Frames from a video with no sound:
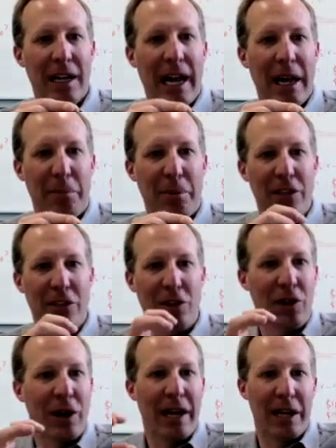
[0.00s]
And pretty
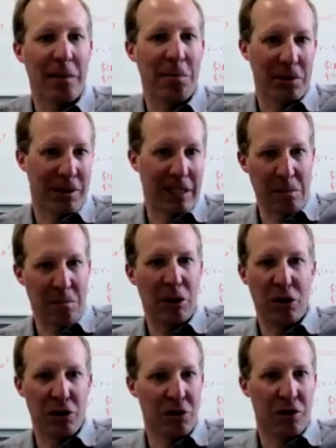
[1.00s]
soon you end up with this
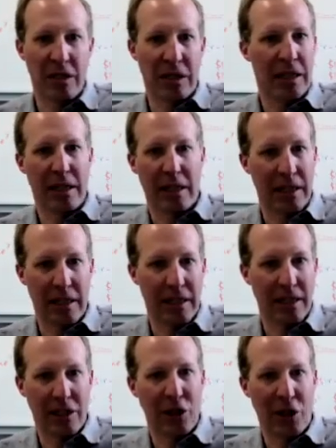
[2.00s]
Medusa that,
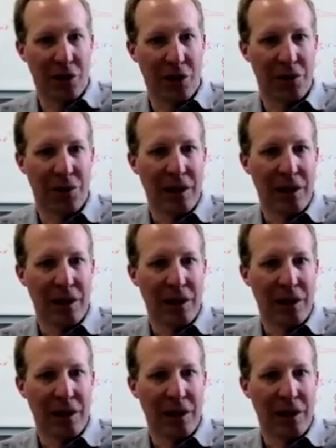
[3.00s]
you know,